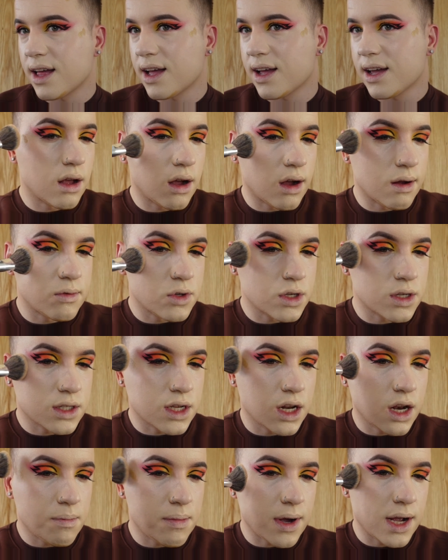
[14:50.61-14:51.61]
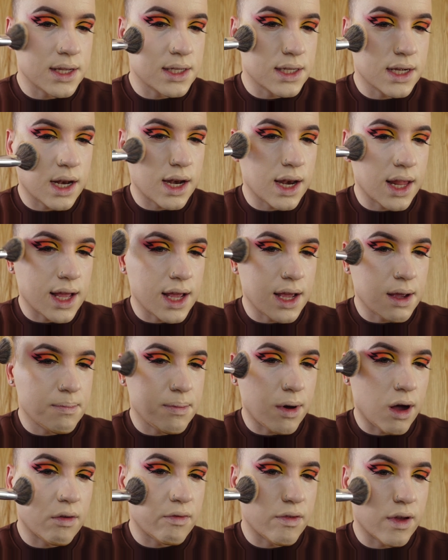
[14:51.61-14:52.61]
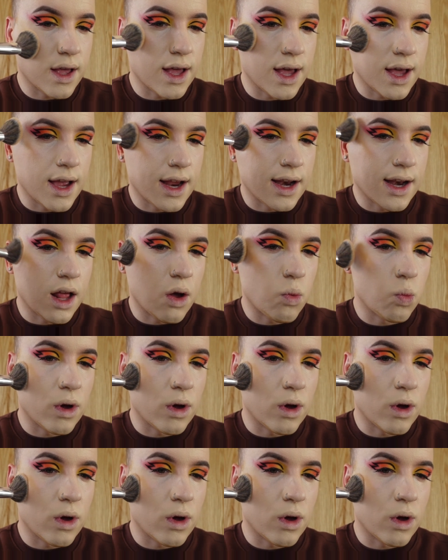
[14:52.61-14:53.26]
I'm just going to basically buff it in